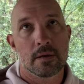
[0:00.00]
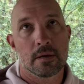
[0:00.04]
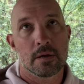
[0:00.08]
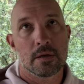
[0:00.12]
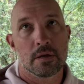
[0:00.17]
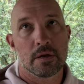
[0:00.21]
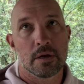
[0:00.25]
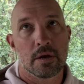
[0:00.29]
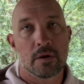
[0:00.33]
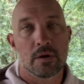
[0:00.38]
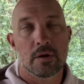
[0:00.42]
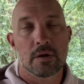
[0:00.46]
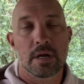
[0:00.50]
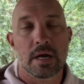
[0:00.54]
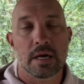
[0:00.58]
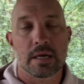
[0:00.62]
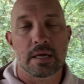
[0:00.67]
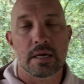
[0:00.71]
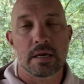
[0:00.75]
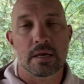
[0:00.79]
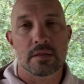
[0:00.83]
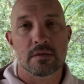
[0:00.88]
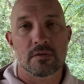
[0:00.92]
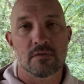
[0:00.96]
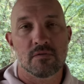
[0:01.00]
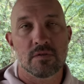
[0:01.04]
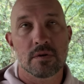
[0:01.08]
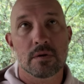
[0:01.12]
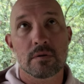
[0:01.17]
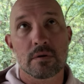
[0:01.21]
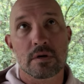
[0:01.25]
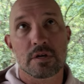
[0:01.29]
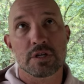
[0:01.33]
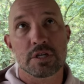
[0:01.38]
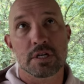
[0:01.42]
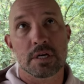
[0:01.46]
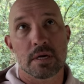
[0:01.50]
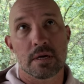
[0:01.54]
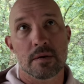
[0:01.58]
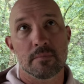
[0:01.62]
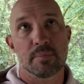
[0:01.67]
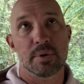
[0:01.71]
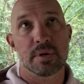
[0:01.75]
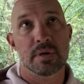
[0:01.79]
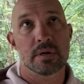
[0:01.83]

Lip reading: you know, you're not getting the viewership,